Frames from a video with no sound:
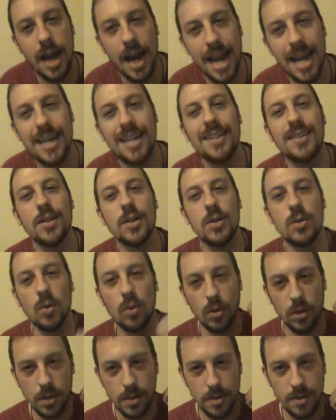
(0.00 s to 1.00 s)
And in the
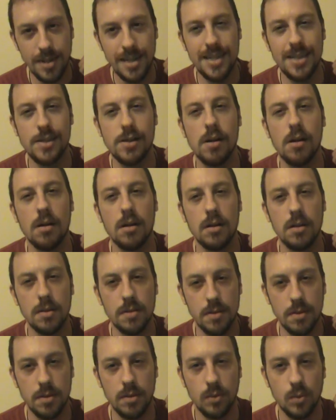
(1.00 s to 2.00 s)
north is
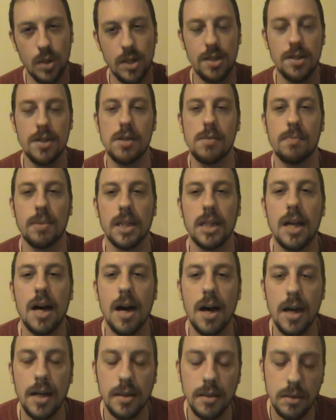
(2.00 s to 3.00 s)
earth, which is
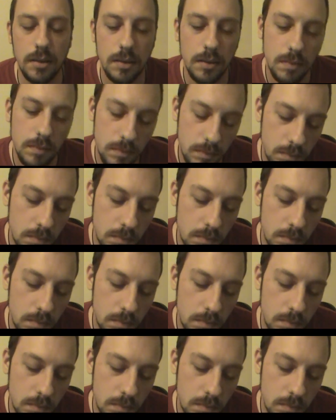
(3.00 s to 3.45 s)
Belial.